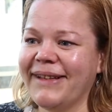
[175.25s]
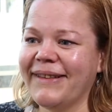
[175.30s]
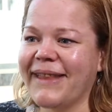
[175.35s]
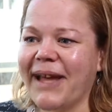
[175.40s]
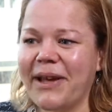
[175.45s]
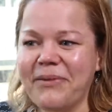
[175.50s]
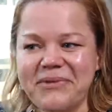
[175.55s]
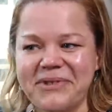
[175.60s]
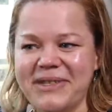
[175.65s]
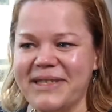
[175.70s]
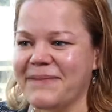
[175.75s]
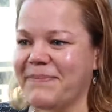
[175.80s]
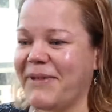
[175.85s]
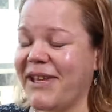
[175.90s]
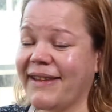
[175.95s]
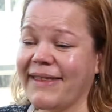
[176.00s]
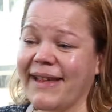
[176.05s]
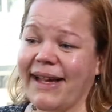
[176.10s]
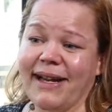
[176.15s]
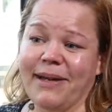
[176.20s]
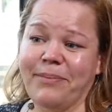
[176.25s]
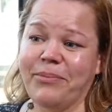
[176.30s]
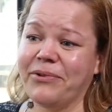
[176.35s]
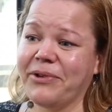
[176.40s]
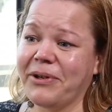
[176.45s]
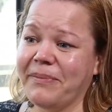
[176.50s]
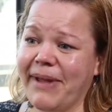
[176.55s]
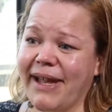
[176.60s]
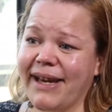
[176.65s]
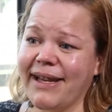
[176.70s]
they will just pick that up
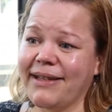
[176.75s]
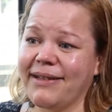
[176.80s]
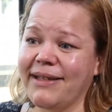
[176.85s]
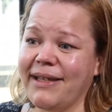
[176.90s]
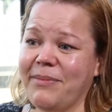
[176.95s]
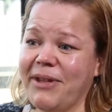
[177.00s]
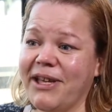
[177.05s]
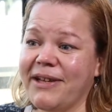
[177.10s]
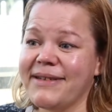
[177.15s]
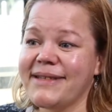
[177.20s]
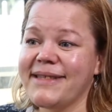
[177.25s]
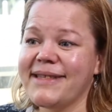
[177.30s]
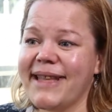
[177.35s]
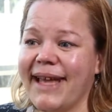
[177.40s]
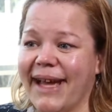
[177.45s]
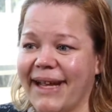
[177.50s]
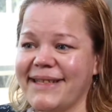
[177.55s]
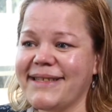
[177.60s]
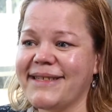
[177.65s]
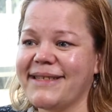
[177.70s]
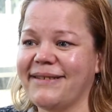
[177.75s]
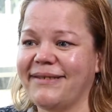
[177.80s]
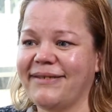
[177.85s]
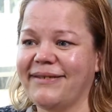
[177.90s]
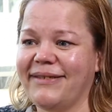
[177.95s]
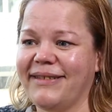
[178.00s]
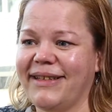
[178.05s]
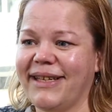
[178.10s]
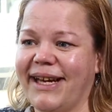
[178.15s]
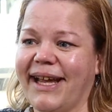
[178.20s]
automatically because that's
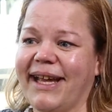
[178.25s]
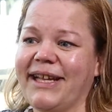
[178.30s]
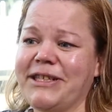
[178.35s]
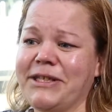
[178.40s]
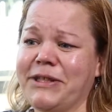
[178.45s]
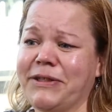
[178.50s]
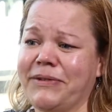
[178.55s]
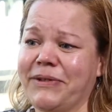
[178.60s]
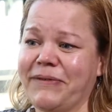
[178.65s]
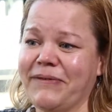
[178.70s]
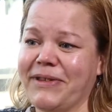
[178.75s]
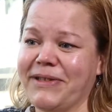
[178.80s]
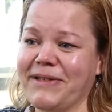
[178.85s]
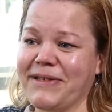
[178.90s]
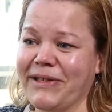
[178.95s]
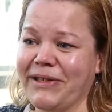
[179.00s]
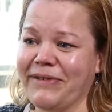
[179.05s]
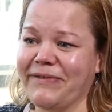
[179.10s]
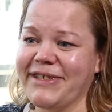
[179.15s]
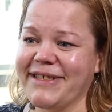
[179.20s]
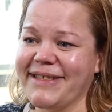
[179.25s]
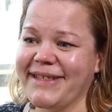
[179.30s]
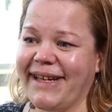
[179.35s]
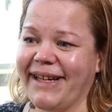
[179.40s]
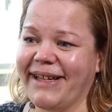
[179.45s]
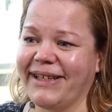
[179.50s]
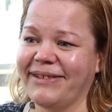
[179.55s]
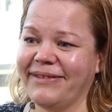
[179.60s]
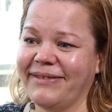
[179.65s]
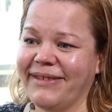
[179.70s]
the nature of the service
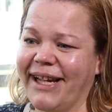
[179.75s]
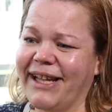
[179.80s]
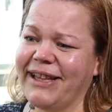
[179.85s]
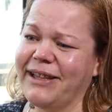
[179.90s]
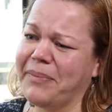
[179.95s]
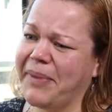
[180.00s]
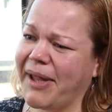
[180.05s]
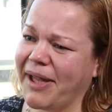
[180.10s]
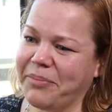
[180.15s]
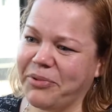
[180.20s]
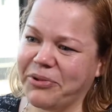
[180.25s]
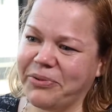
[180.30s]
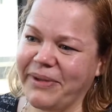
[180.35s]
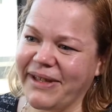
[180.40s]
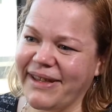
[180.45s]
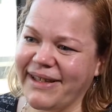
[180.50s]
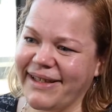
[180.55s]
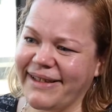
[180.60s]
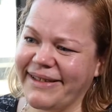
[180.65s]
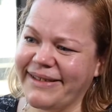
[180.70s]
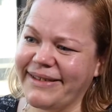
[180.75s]
now and the people within